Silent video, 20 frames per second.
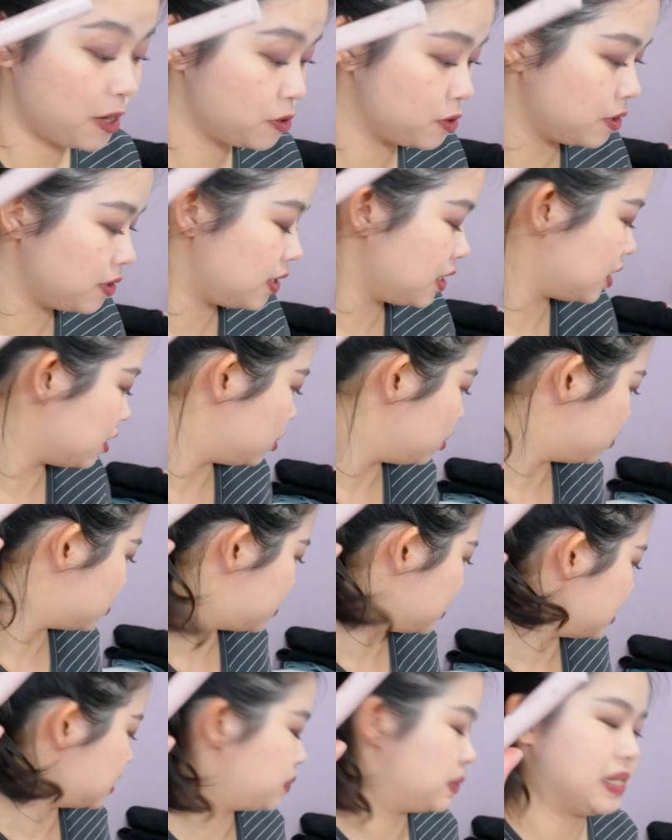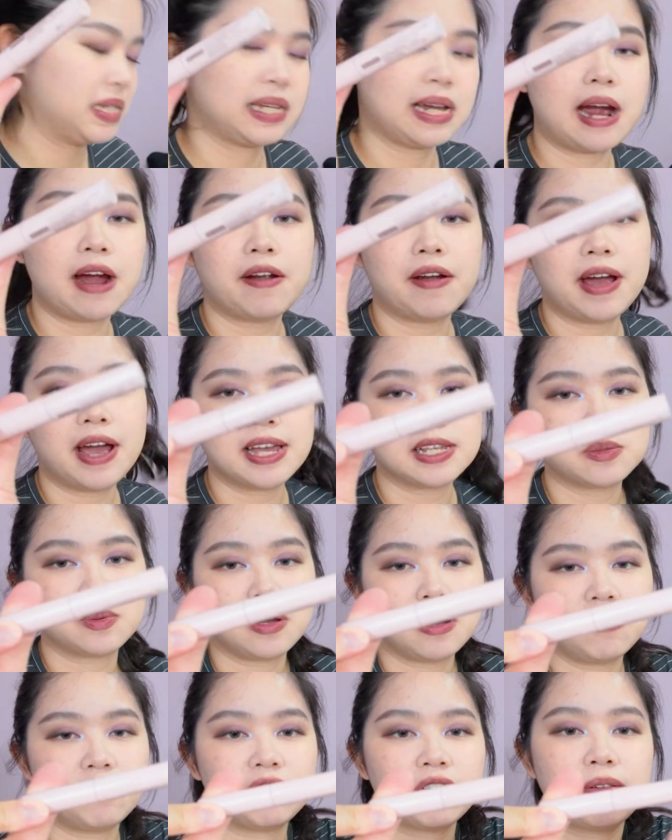also did use this mascara as
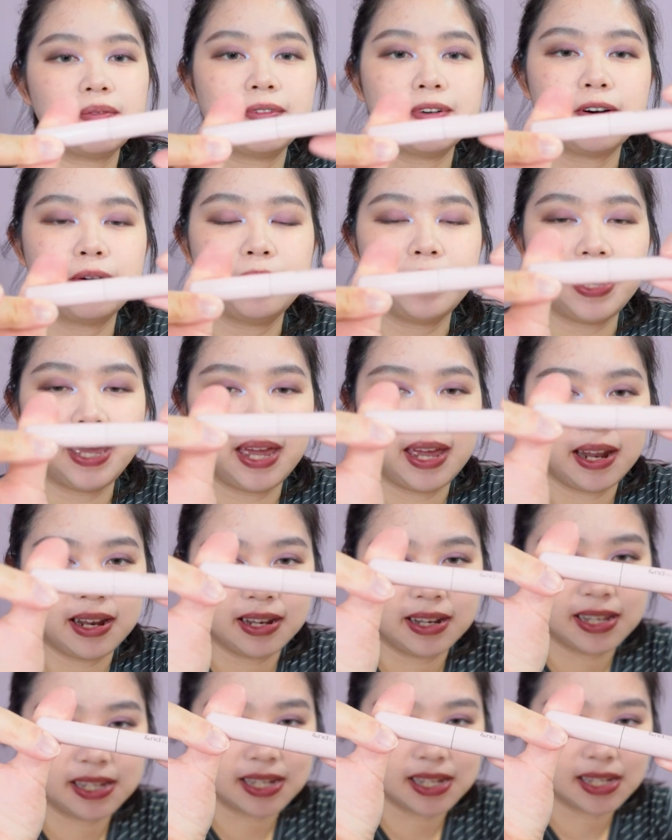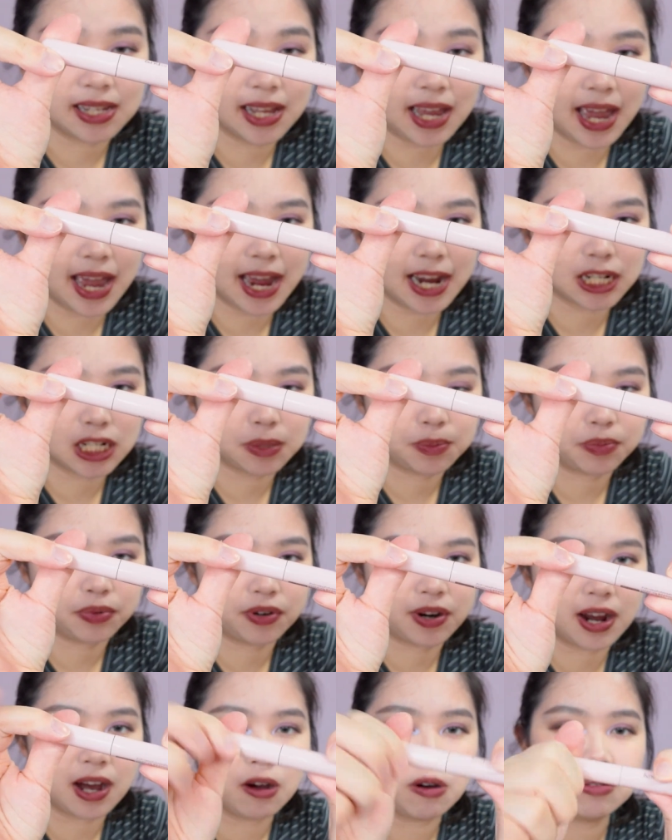well from ROM N. This is an ash
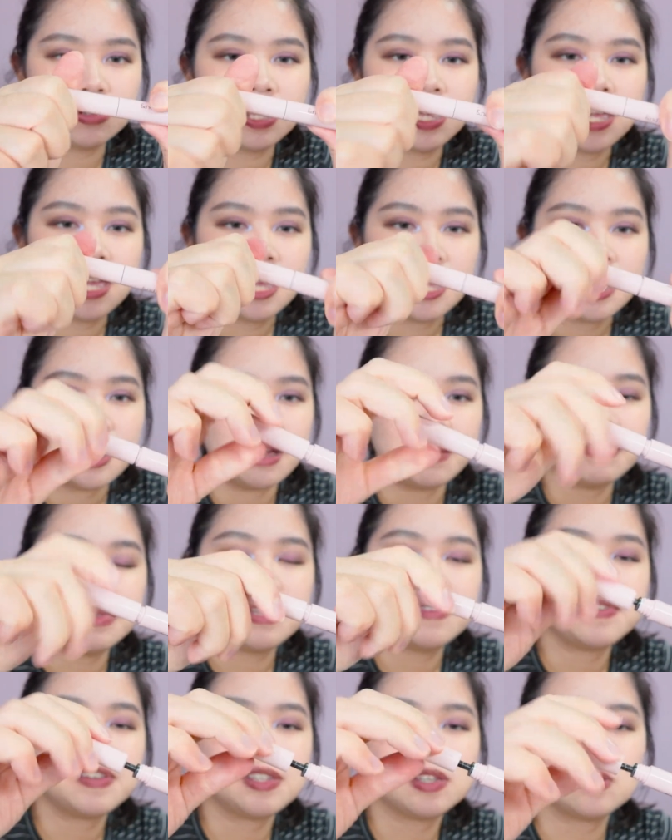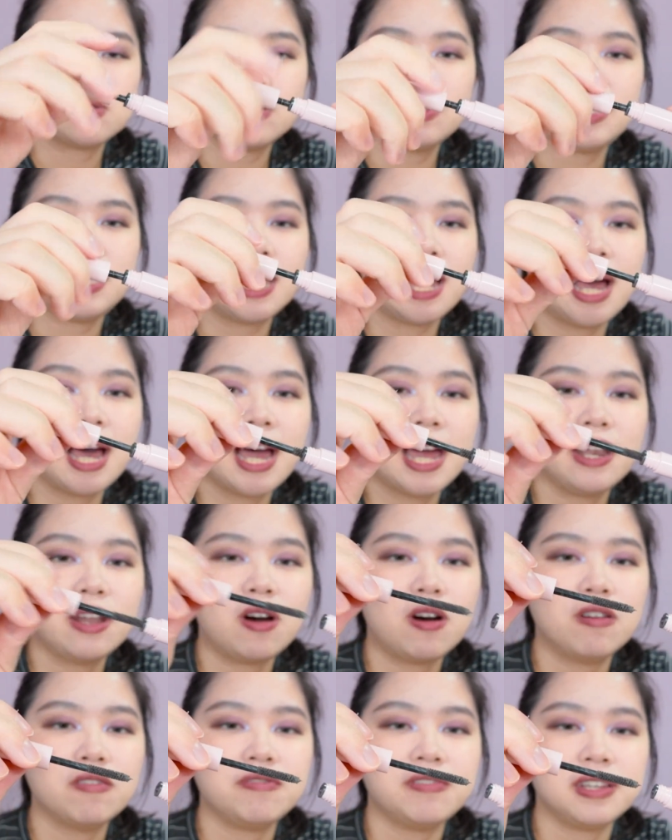brown. I believe it's also the Han
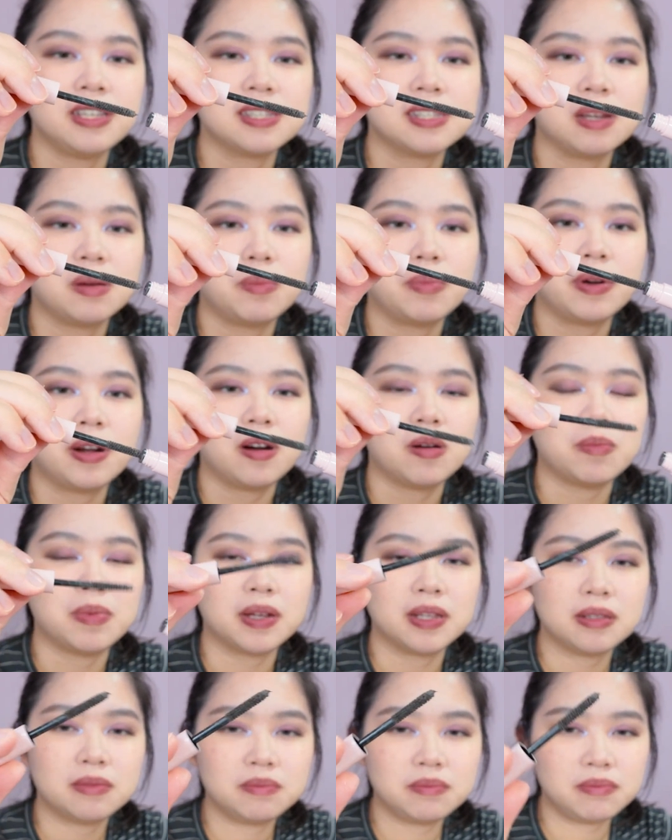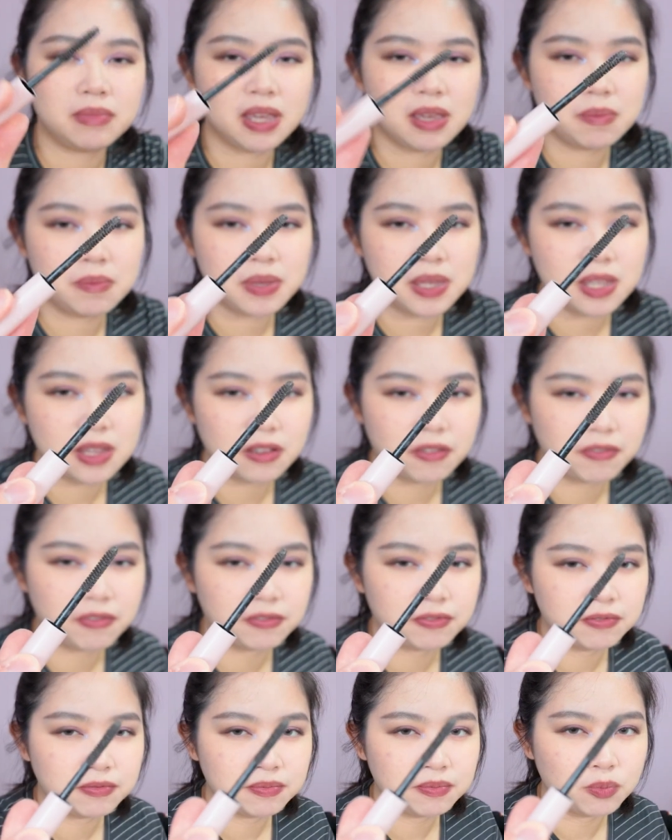All Fixer brow, but maybe the
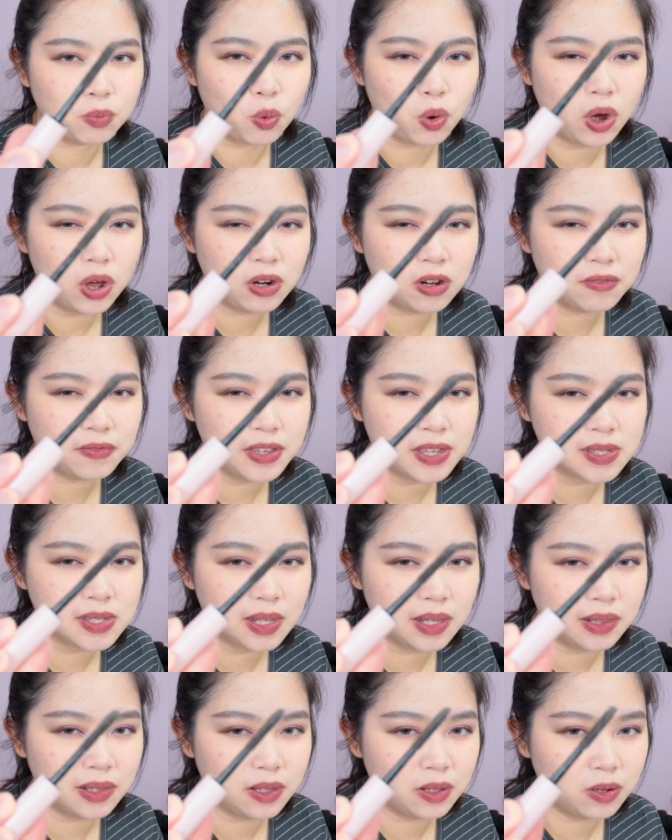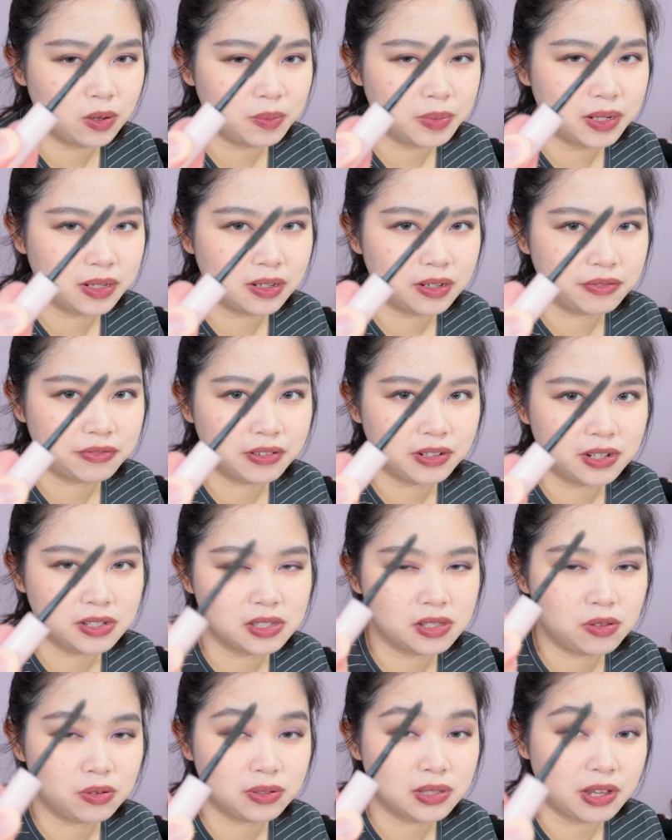one of it is a little bit different.
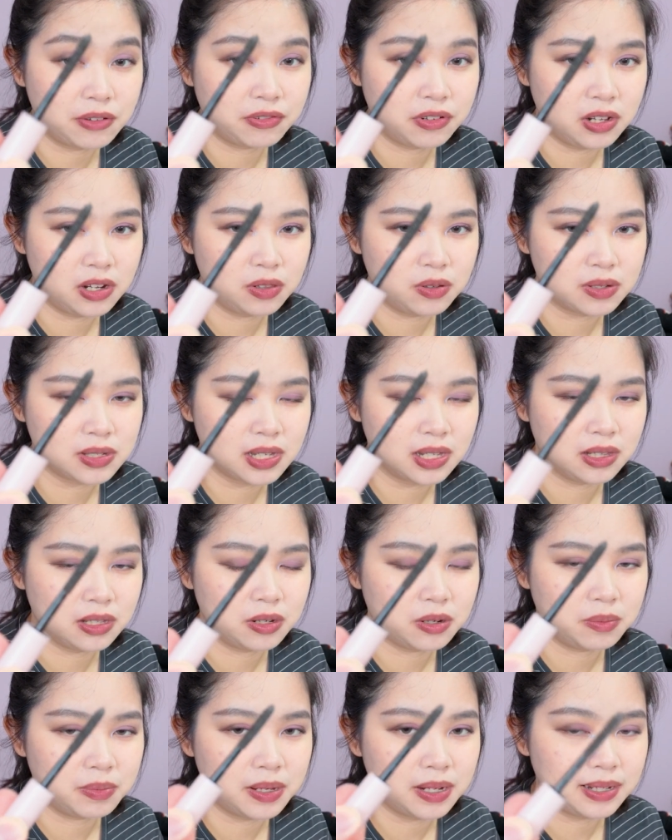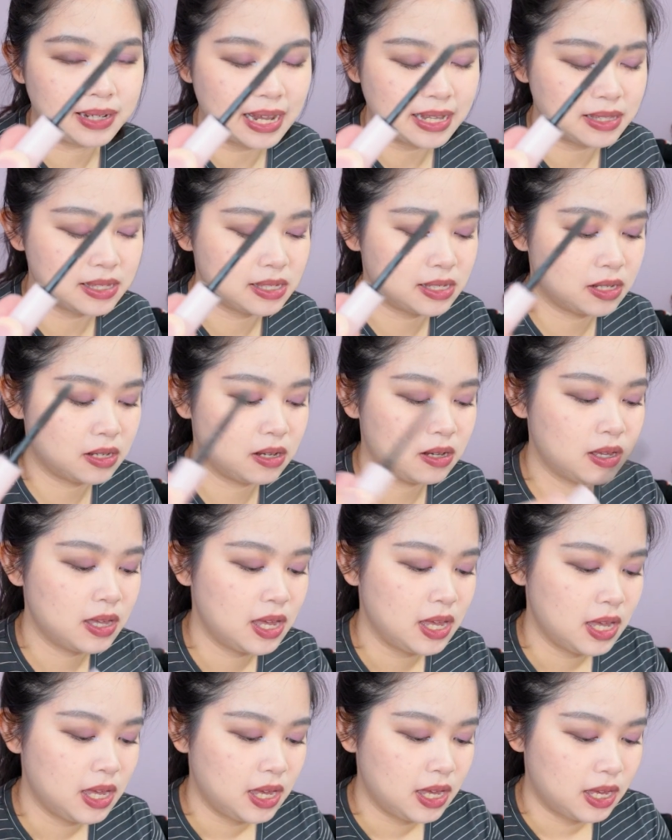This look definitely looks a little bit denser.
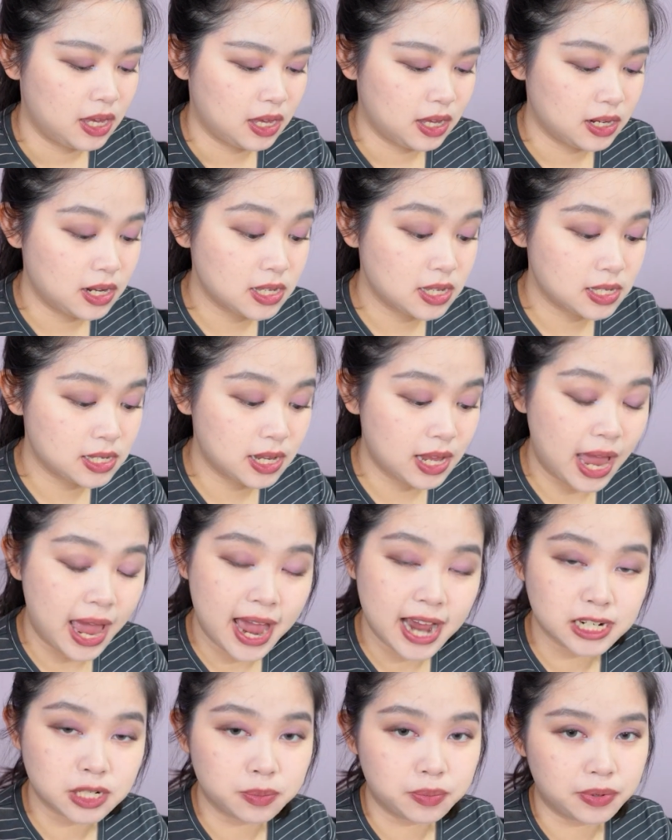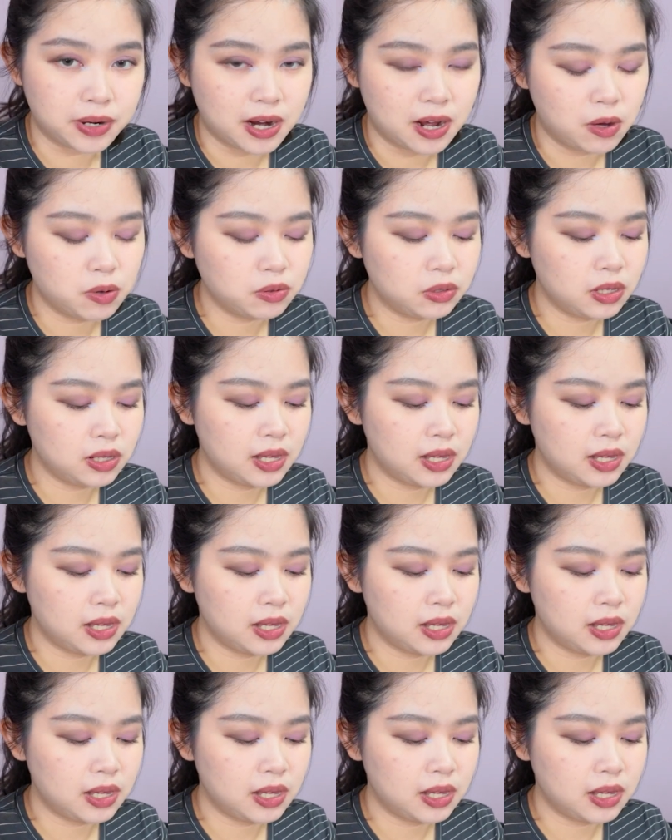This is an ash brown,